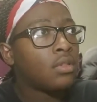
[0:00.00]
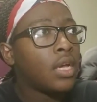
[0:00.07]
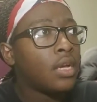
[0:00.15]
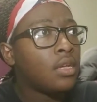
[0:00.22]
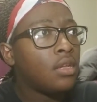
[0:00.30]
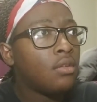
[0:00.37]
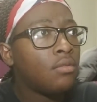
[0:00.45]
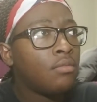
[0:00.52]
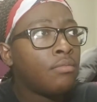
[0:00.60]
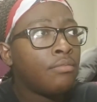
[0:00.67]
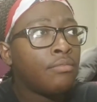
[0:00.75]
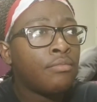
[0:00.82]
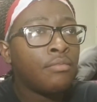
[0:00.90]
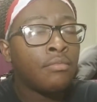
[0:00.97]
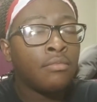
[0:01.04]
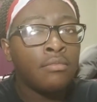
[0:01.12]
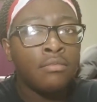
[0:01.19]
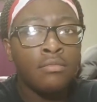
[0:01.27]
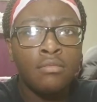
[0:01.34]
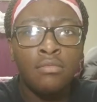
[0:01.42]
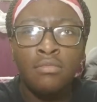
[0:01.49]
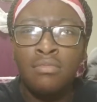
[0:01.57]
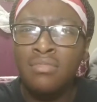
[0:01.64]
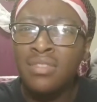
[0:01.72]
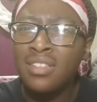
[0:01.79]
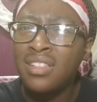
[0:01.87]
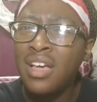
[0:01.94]
Thank you.
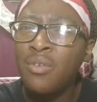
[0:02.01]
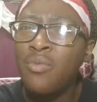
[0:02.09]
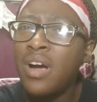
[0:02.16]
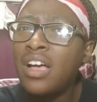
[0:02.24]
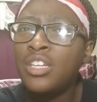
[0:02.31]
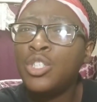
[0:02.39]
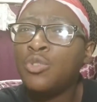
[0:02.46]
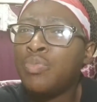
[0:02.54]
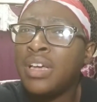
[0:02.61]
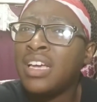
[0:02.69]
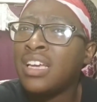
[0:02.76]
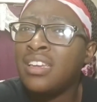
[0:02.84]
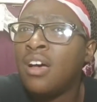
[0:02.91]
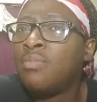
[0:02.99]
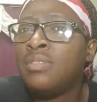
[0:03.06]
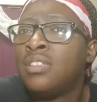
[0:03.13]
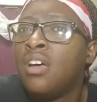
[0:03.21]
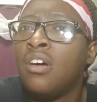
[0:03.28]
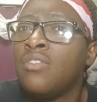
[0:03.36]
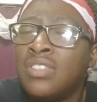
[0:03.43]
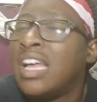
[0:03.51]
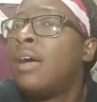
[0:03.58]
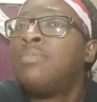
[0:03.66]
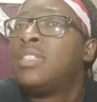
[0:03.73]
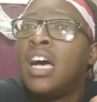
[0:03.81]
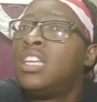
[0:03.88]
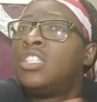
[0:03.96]
Like, why is you picking up stuff?
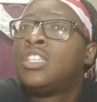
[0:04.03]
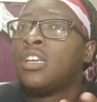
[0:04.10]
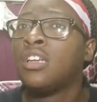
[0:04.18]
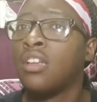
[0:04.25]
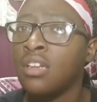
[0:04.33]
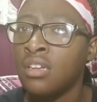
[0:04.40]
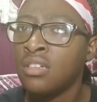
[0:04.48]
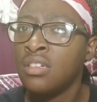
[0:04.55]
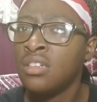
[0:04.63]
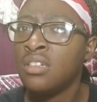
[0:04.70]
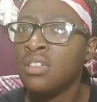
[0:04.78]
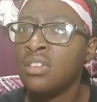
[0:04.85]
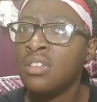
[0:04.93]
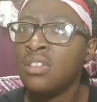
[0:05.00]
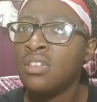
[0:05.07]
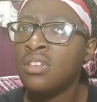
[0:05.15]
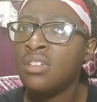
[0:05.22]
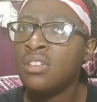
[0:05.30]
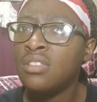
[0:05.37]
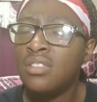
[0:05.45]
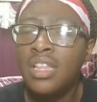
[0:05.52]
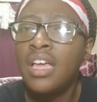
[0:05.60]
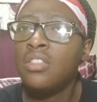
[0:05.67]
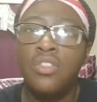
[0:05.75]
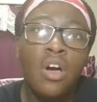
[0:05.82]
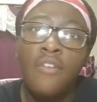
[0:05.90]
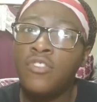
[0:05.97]
Stop touching. They
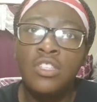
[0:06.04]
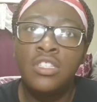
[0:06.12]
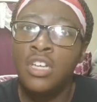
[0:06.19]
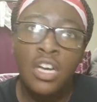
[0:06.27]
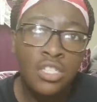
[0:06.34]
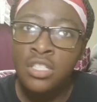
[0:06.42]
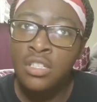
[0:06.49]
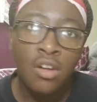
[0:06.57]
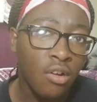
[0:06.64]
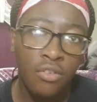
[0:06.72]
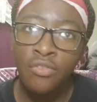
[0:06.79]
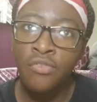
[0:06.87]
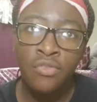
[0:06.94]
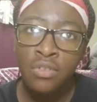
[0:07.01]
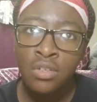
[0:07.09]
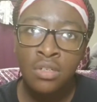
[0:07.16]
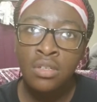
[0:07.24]
love to touch stuff.